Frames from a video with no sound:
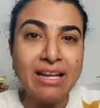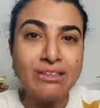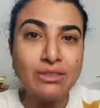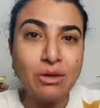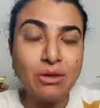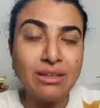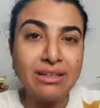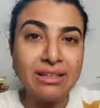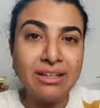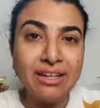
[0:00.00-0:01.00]
So,
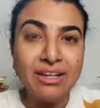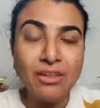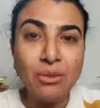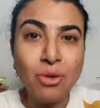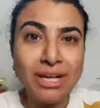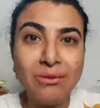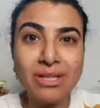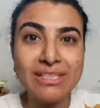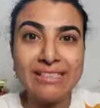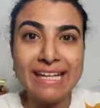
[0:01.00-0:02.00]
you know, what I
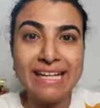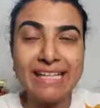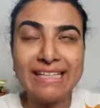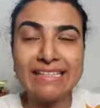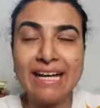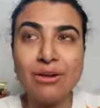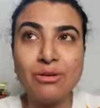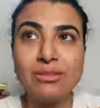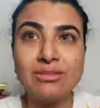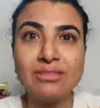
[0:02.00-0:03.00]
want to say is
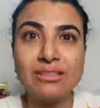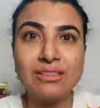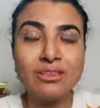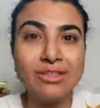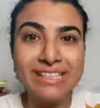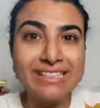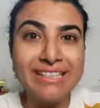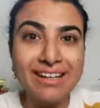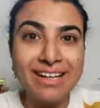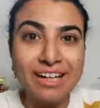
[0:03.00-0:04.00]
now, you know, this is
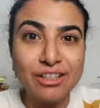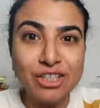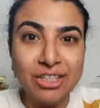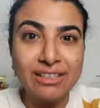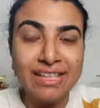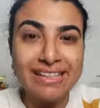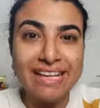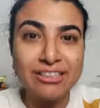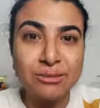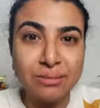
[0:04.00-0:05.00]
a culture that
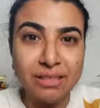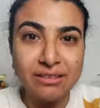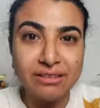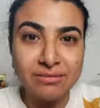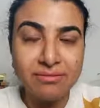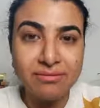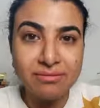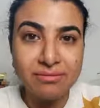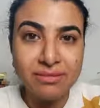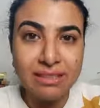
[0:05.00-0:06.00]
gets built.
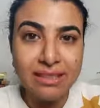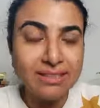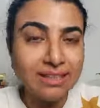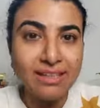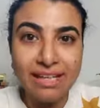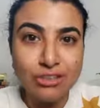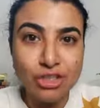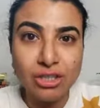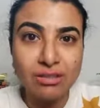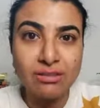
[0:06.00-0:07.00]
It's a
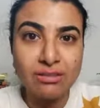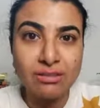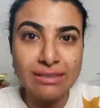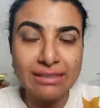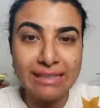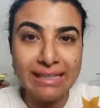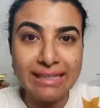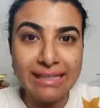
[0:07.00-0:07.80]
culture, right?